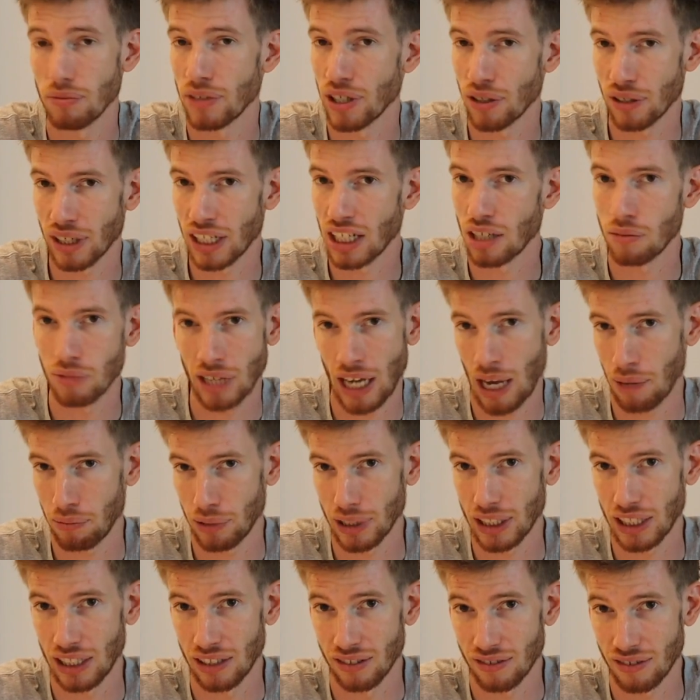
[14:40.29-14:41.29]
There are gonna be
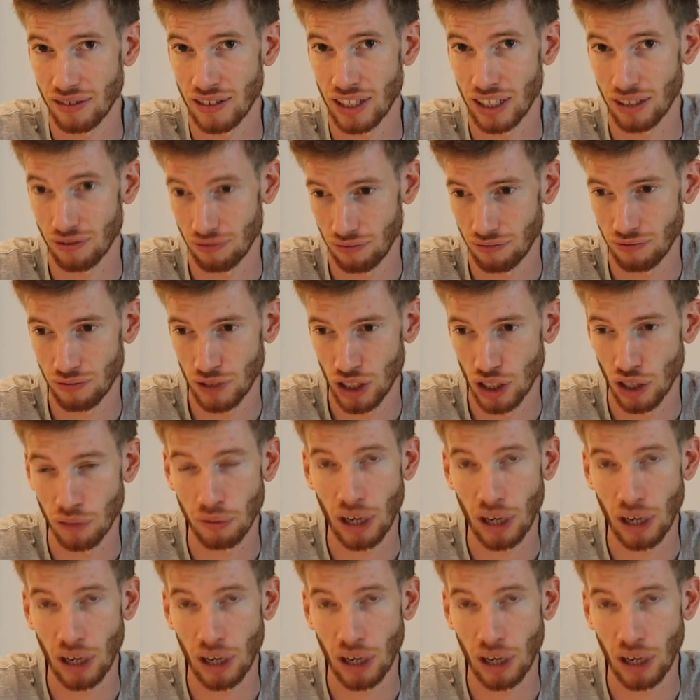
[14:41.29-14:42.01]
applicants that, you know,